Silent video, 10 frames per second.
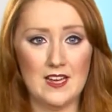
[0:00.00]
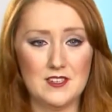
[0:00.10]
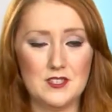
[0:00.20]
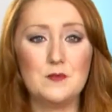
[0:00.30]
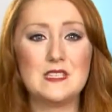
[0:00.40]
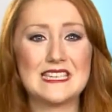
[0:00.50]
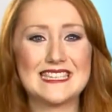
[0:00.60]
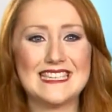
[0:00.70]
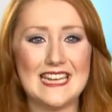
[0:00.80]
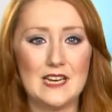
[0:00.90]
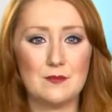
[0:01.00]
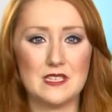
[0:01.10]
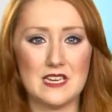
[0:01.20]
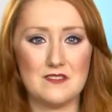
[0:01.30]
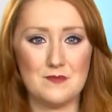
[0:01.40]
Some
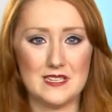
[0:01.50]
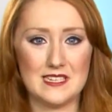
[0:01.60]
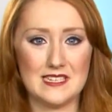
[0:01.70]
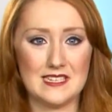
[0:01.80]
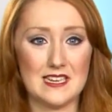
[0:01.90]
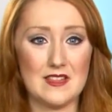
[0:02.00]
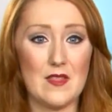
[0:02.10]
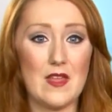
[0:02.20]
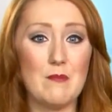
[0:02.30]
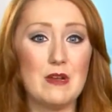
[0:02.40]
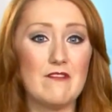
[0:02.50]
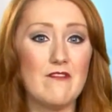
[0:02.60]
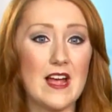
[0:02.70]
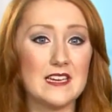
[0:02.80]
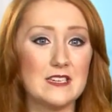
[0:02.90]
16% of businesses said that they've been
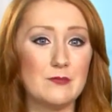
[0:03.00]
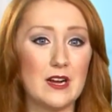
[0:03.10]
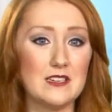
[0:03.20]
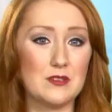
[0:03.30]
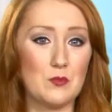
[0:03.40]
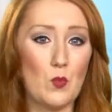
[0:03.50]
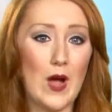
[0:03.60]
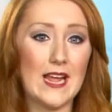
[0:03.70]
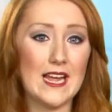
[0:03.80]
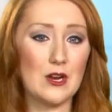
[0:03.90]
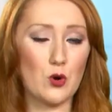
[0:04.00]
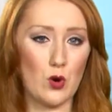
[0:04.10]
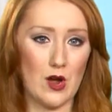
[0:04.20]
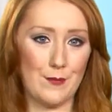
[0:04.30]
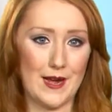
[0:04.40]
affected by some way in a
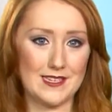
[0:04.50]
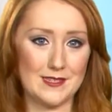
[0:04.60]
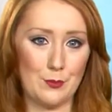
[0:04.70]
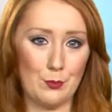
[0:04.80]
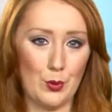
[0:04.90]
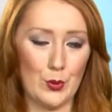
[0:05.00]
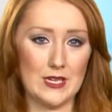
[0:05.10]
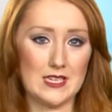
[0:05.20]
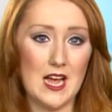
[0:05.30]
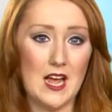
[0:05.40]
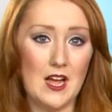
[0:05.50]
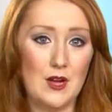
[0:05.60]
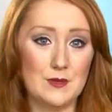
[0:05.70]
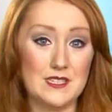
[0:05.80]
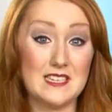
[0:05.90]
crime at some point,
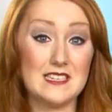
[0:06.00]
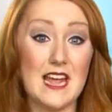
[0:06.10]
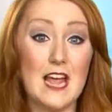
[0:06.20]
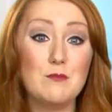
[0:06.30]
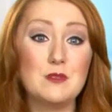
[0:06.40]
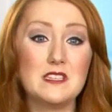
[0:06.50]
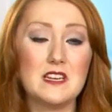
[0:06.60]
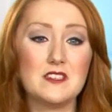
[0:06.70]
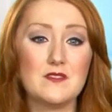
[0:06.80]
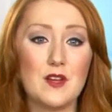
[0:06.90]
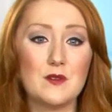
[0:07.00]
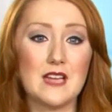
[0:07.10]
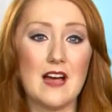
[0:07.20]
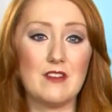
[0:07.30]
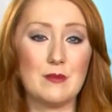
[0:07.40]
with 68% of those
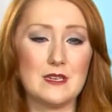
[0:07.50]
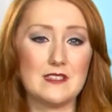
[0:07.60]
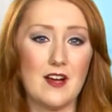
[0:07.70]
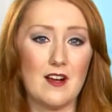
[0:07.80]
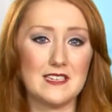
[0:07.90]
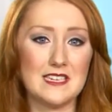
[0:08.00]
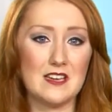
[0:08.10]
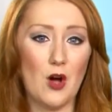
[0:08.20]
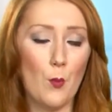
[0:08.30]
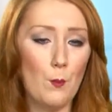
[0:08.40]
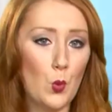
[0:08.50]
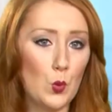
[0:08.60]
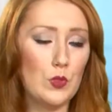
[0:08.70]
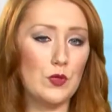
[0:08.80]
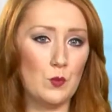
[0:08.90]
having been targeted on
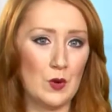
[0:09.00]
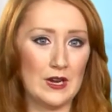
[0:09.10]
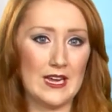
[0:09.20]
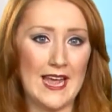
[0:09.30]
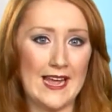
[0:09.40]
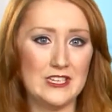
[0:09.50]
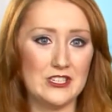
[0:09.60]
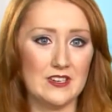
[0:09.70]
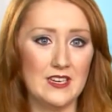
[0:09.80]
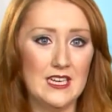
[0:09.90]
more than one occasion.